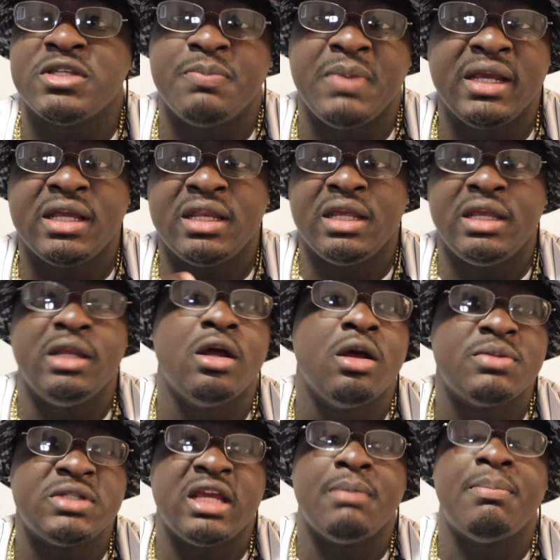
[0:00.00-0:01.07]
I'm speaking it, you know
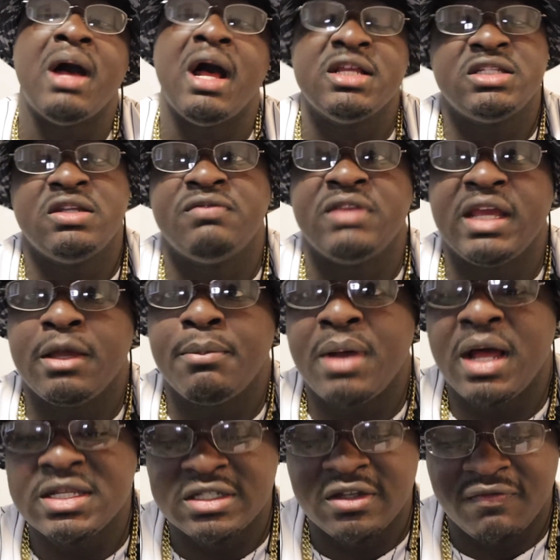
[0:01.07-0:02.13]
what I'm saying, positive thinking,
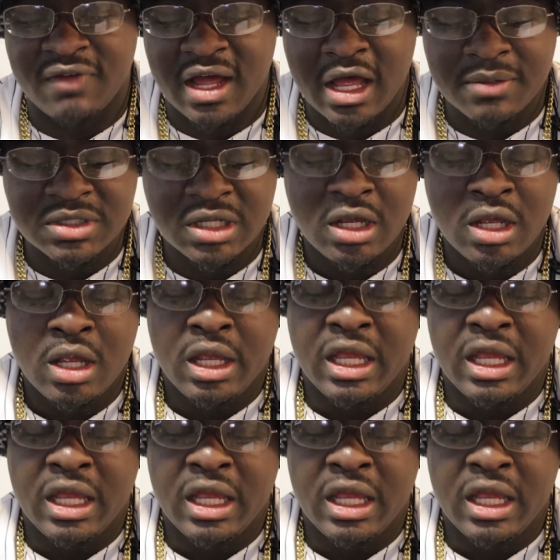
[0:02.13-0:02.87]
positive vibes,